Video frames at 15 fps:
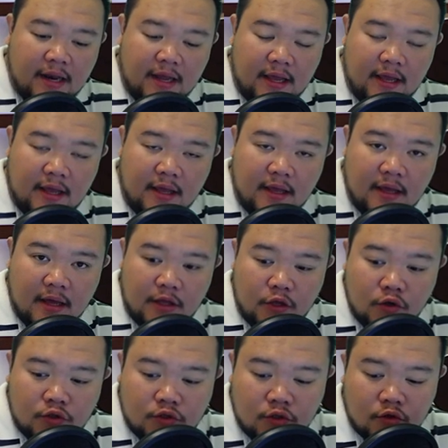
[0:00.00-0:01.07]
I had
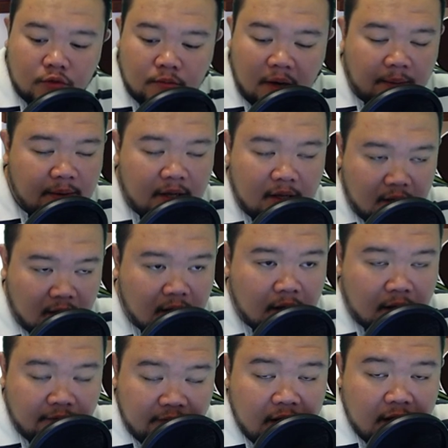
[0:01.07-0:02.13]
a, a YouTube, I
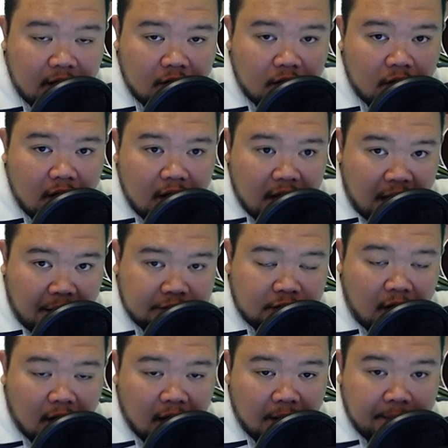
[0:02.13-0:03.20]
mean, a, a video
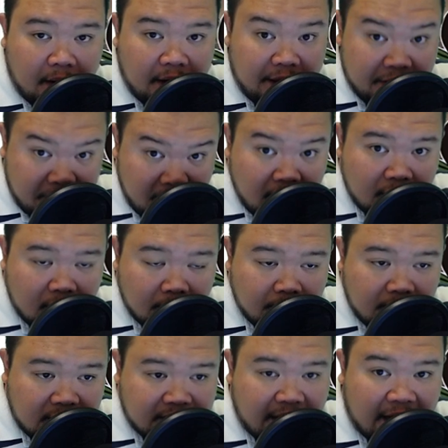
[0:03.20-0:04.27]
I was talking about
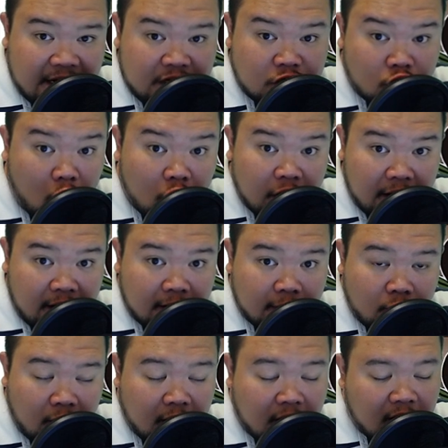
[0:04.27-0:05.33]
Ethereum is adding
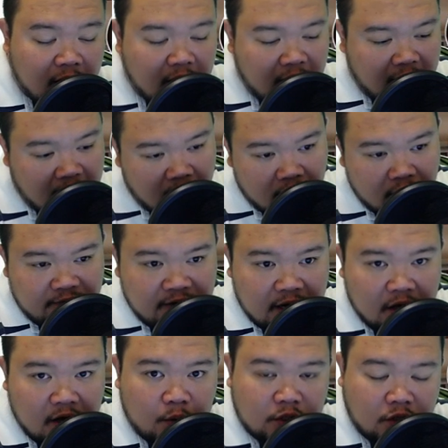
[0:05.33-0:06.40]
sharding, right? And
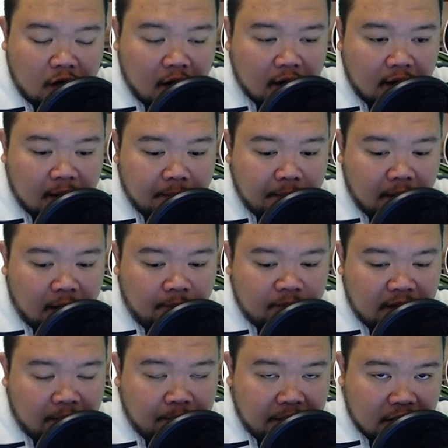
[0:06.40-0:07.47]
another video I was talking
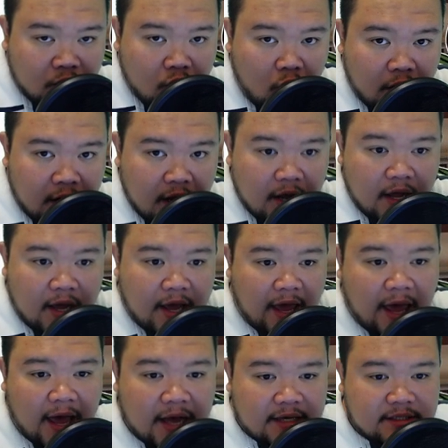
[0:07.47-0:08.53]
about that Bitcoin
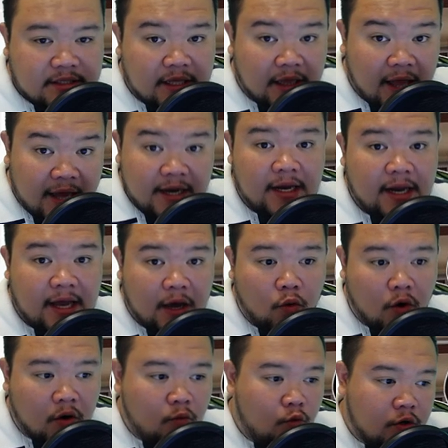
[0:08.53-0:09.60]
has the
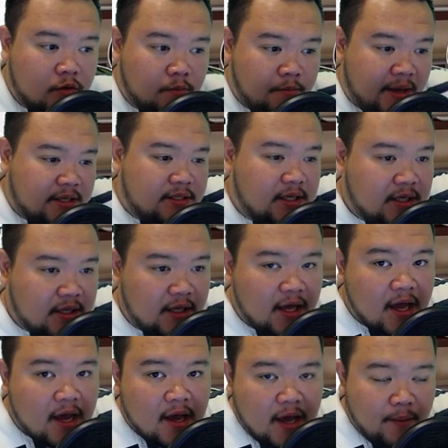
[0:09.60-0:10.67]
Lightning Network where
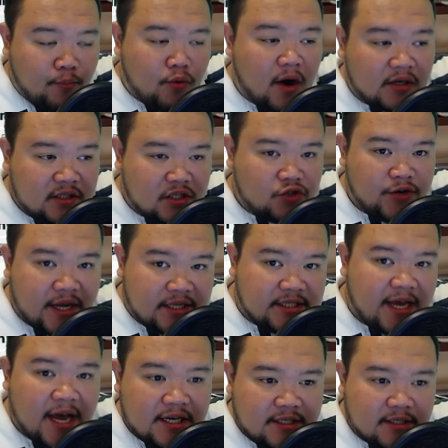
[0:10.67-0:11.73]
basically it processes
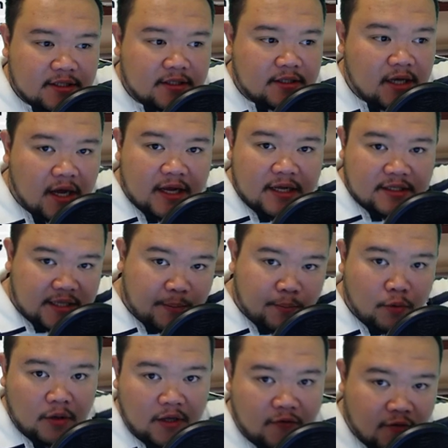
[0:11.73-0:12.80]
transactions
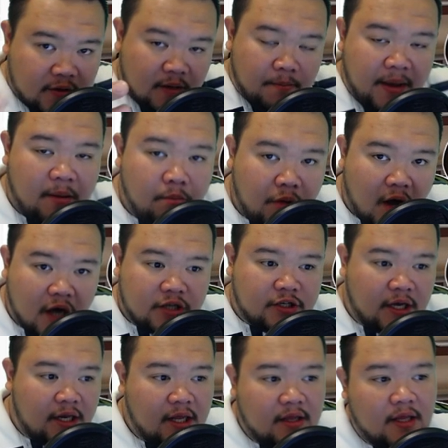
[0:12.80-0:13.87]
separately from the
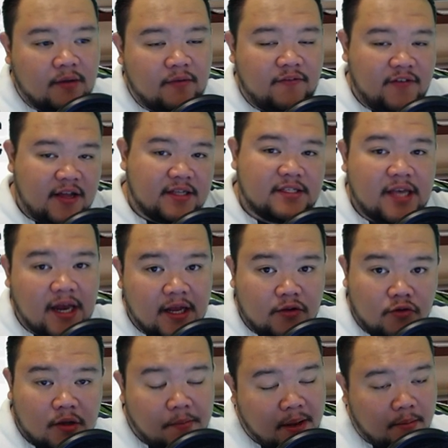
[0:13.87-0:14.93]
main blockchain and then
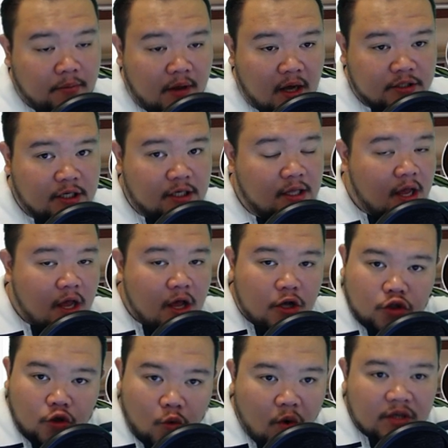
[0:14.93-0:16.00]
feeds that into the main
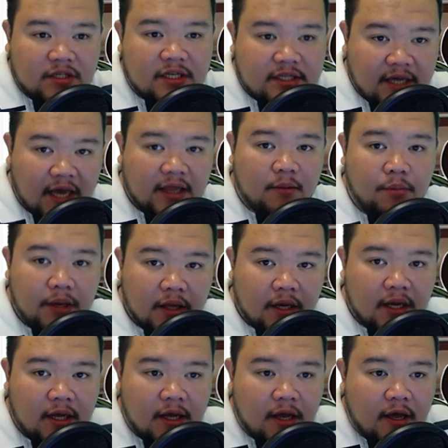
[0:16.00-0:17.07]
blockchain. So once the
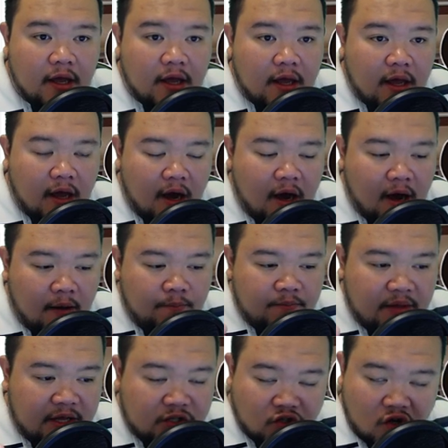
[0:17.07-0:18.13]
scalability
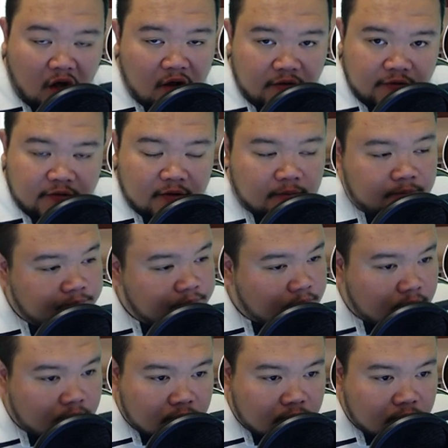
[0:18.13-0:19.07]
um, is solved,